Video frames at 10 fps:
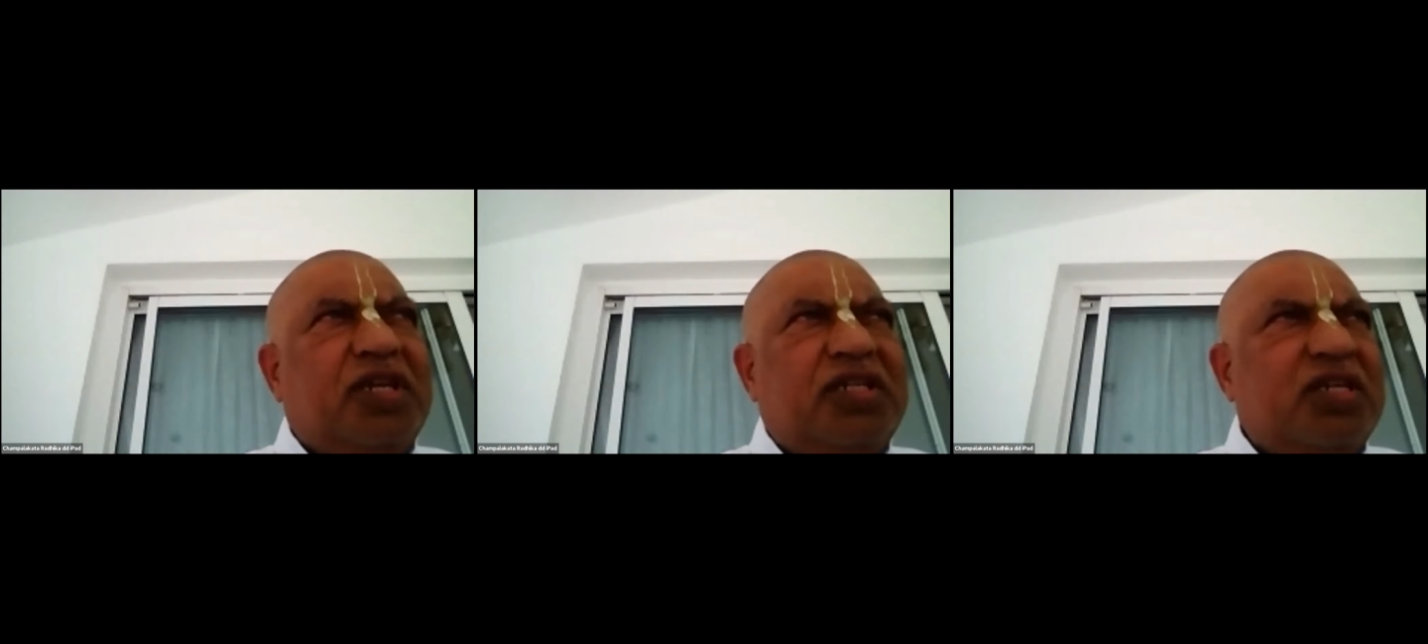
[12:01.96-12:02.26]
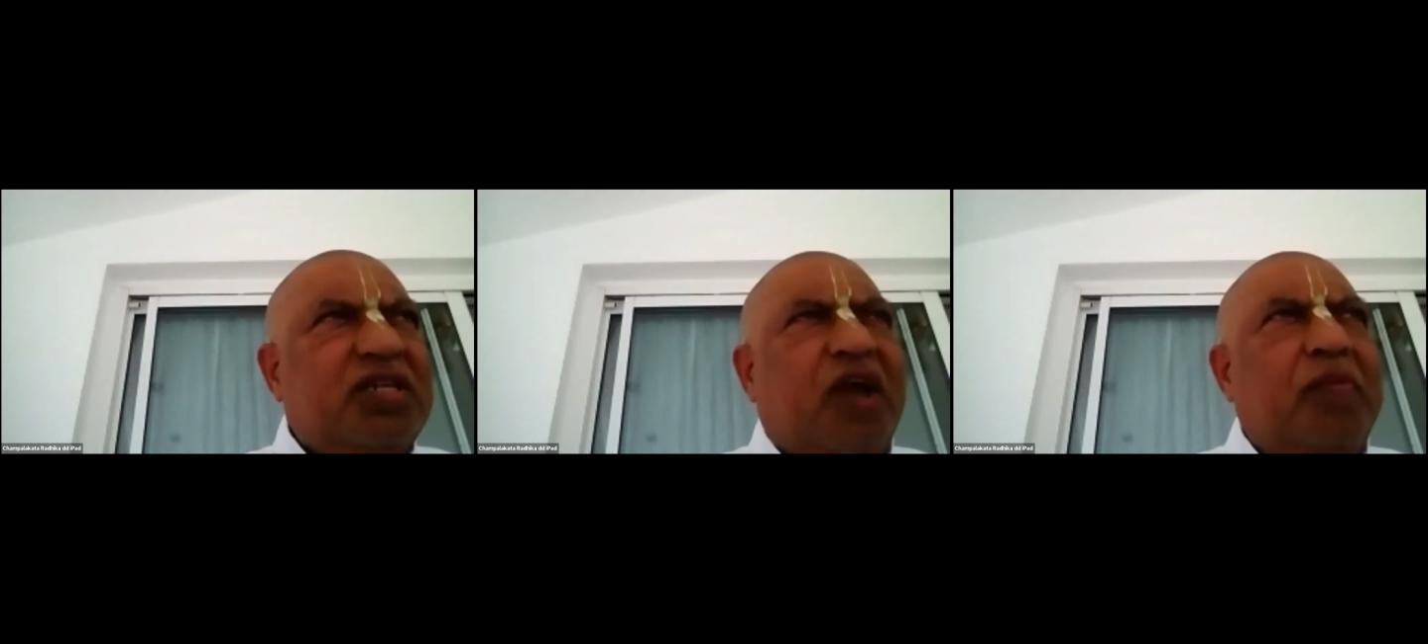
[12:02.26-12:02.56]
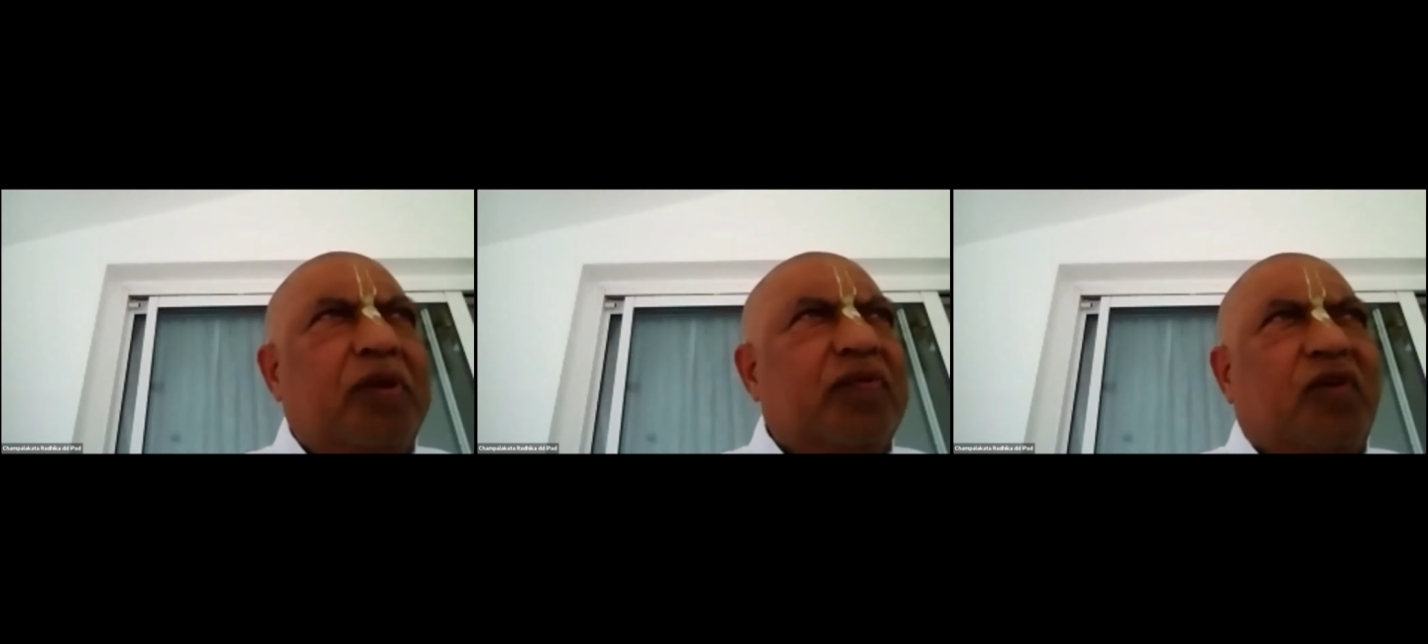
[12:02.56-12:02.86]
just 5
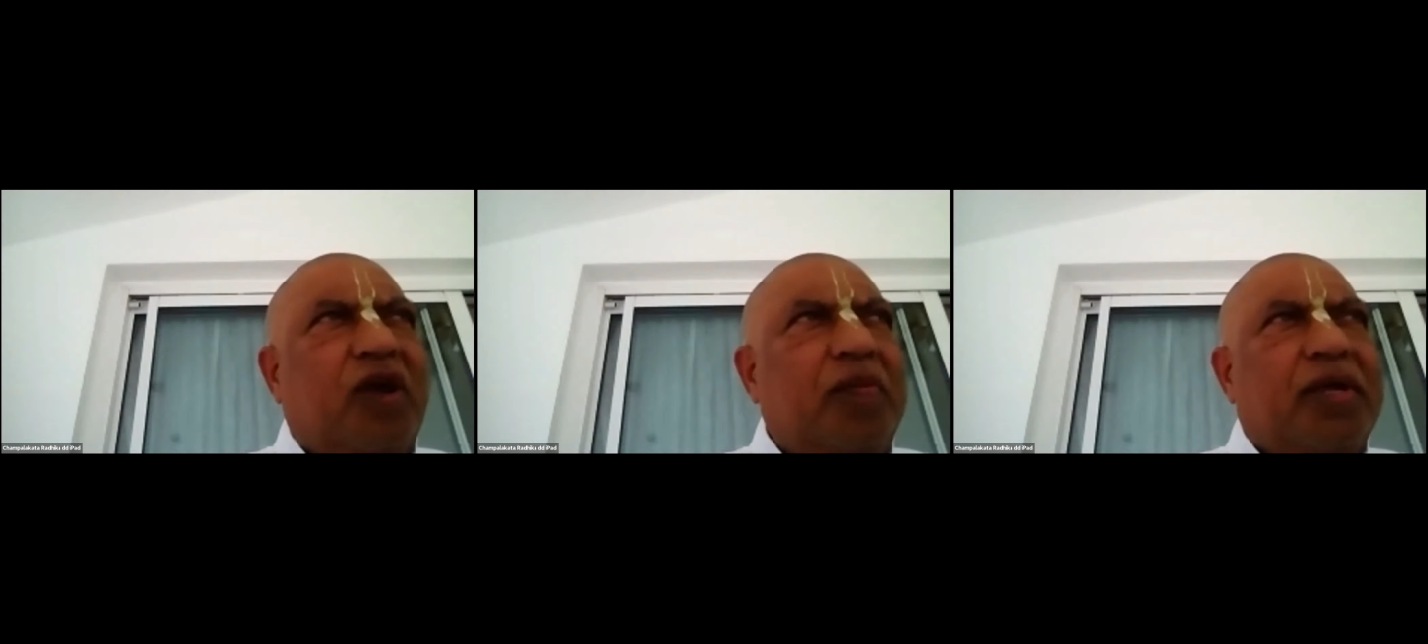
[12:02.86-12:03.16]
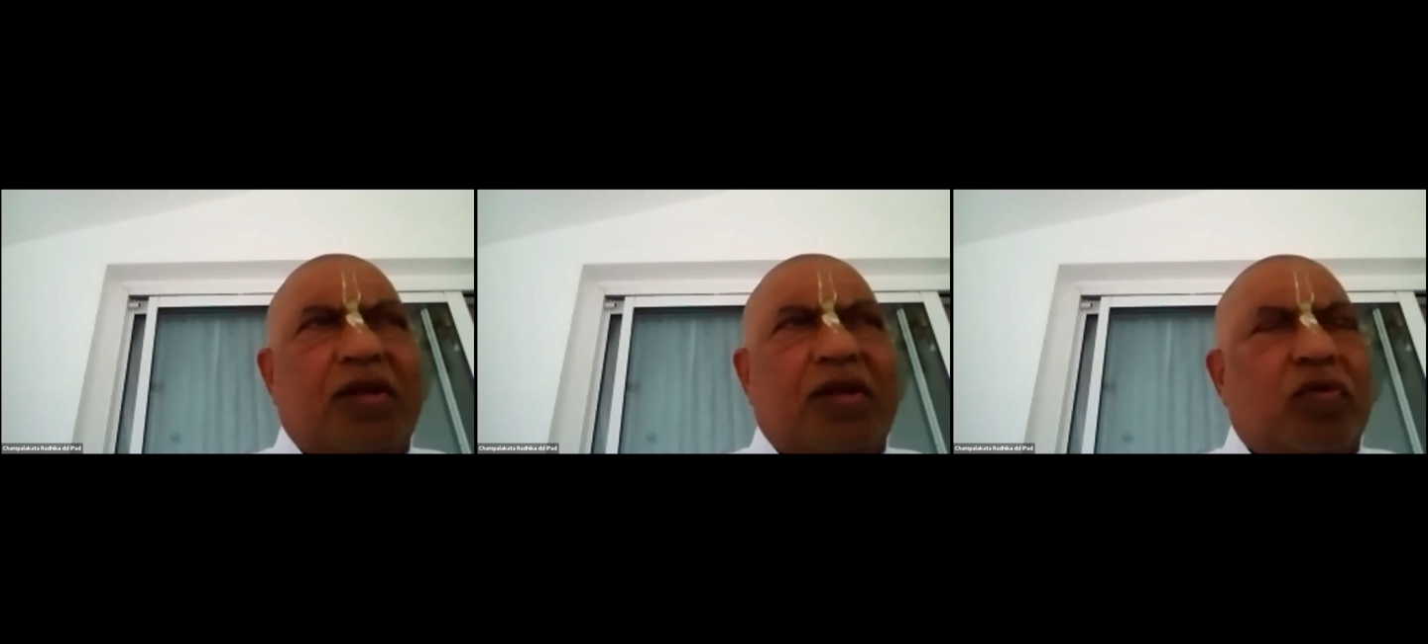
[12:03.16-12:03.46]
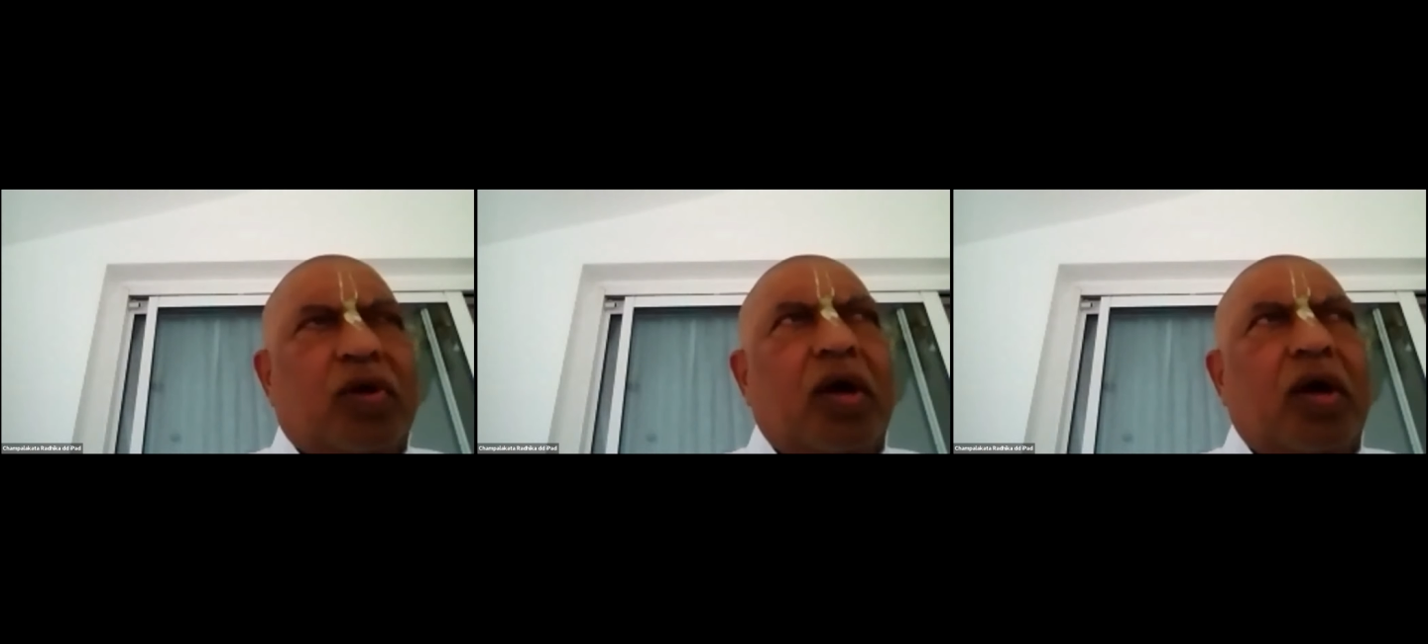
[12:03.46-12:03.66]
minutes, 5 minutes. I said, look,